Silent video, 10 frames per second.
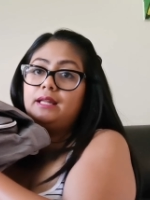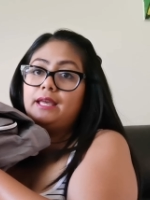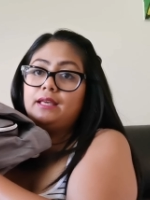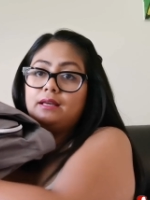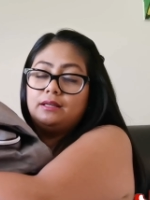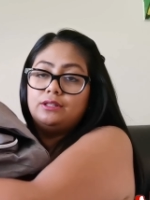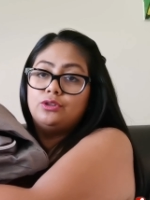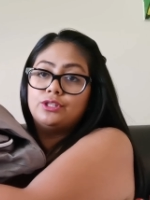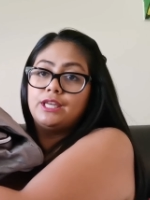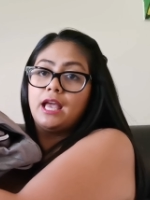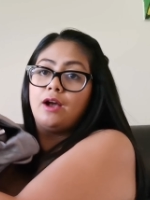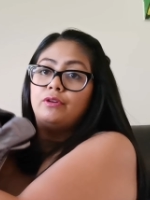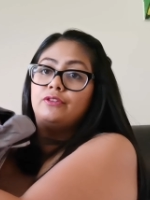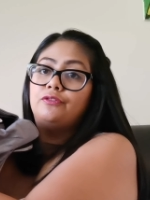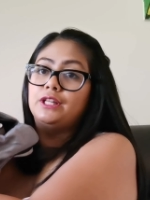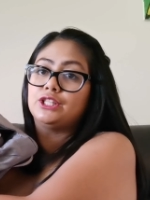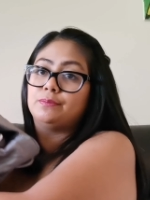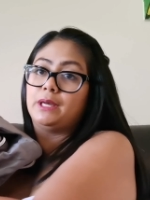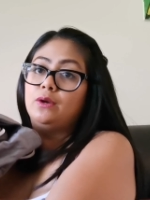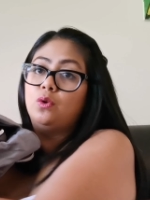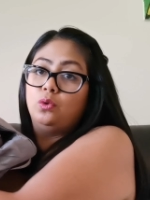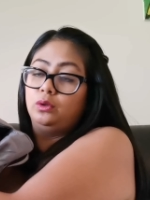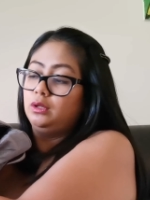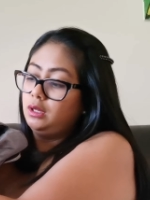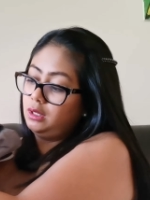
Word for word: Like, you see how it fits my whole